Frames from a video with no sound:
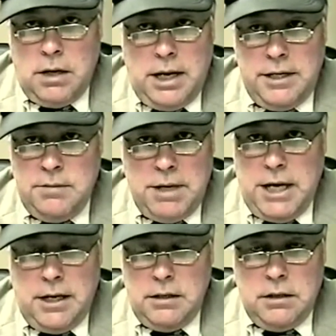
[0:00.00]
on
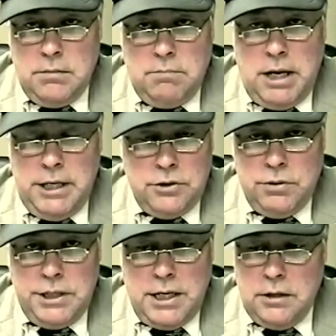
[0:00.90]
demand, my
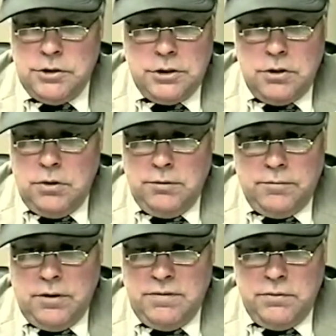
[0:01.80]
$20 in gold
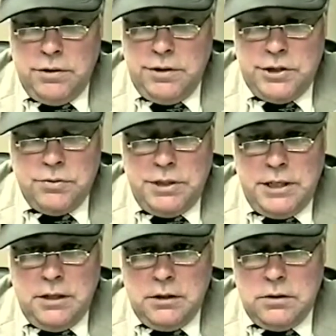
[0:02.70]
for every one of these
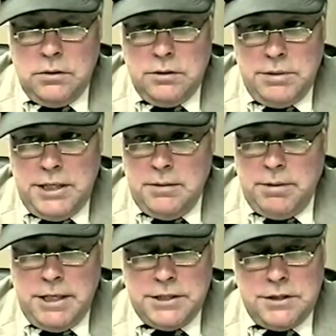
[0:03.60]
$20 gold demand
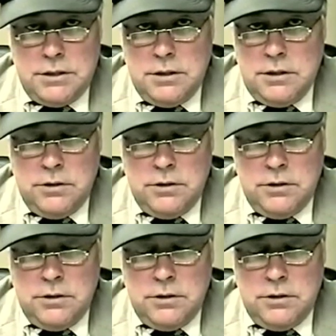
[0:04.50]
deposit uh,